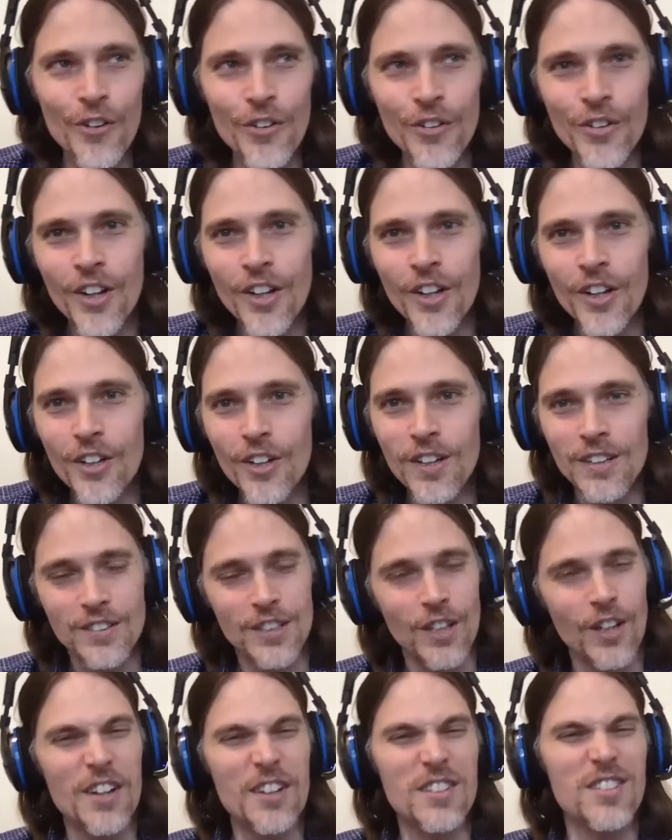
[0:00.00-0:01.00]
you know, there's
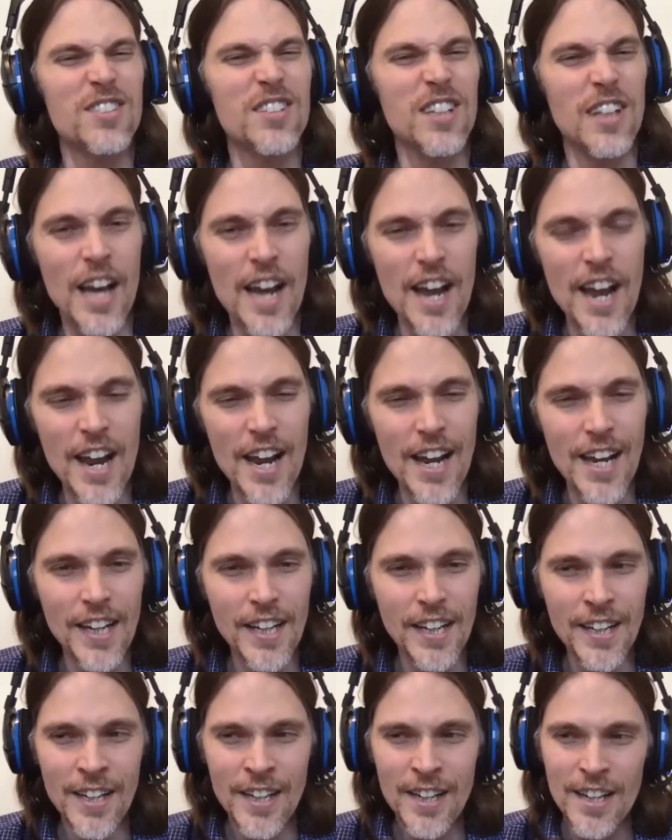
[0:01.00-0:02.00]
a lot of
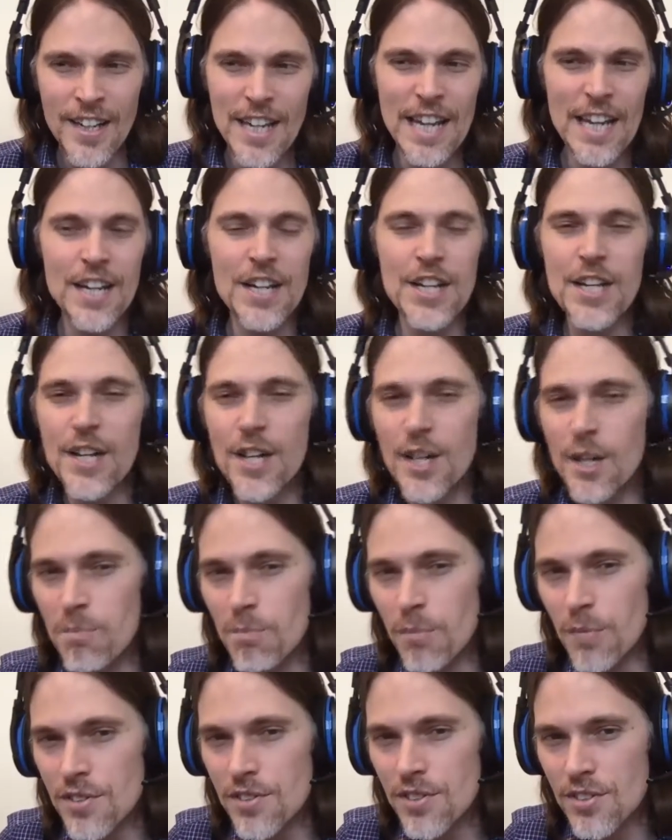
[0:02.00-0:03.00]
slang,
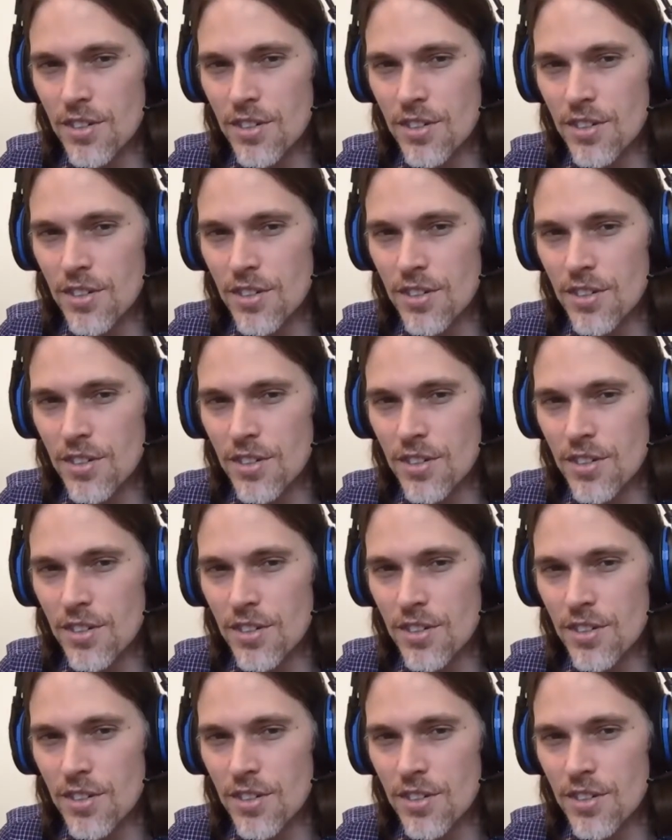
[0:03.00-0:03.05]
idioms,